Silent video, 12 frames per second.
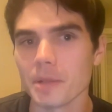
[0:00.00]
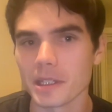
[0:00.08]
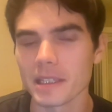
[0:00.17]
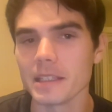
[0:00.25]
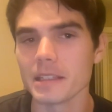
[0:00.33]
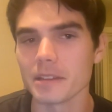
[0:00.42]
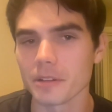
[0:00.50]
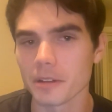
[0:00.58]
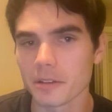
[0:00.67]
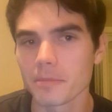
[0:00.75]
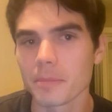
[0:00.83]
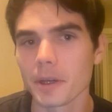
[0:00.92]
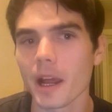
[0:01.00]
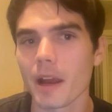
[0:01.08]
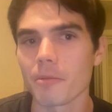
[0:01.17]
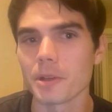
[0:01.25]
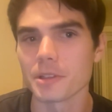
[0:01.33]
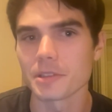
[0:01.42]
picky eater, but
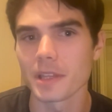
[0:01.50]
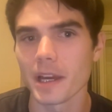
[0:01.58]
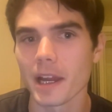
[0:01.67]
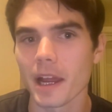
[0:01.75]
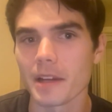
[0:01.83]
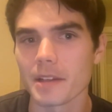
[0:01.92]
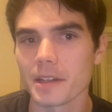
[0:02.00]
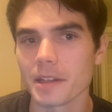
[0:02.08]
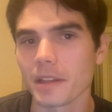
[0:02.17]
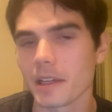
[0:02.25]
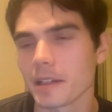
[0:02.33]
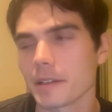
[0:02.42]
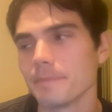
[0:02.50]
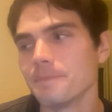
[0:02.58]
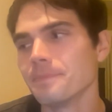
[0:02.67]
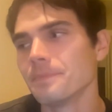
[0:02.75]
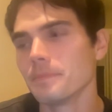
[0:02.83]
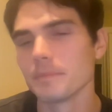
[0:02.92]
I wish that I didn't like
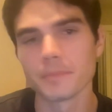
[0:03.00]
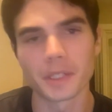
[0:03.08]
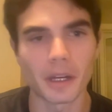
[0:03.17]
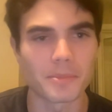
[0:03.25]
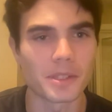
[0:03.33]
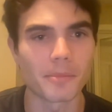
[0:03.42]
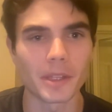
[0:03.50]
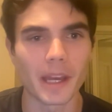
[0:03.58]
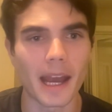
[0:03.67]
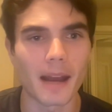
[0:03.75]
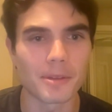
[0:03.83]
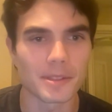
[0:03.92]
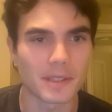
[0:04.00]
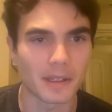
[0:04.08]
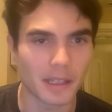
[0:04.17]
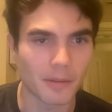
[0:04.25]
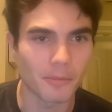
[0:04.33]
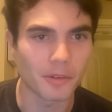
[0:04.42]
pick up some of the habits
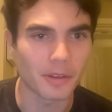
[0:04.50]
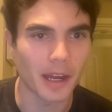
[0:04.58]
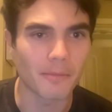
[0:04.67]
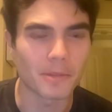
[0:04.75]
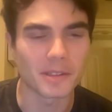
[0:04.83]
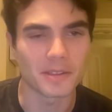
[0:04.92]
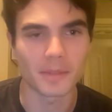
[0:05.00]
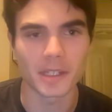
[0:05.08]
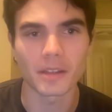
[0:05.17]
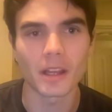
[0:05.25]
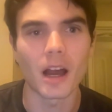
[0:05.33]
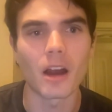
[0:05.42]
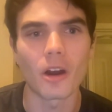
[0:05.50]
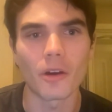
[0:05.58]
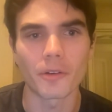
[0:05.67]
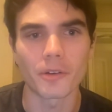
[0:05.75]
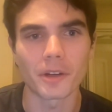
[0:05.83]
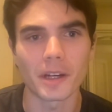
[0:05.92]
that came with that because it made it a lot
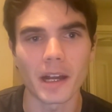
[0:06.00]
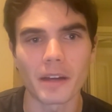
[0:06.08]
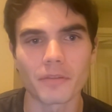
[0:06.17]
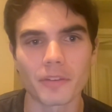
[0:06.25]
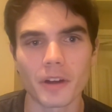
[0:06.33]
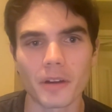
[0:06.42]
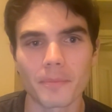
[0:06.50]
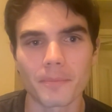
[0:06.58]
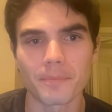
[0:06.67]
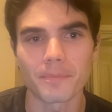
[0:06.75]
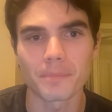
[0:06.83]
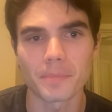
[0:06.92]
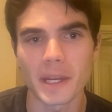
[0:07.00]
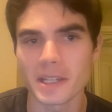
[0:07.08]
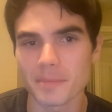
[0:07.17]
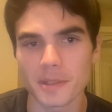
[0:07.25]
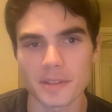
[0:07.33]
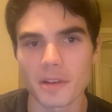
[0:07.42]
harder to kind of
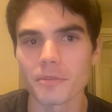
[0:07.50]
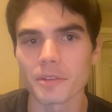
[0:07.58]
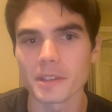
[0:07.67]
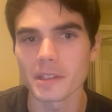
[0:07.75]
pace myself with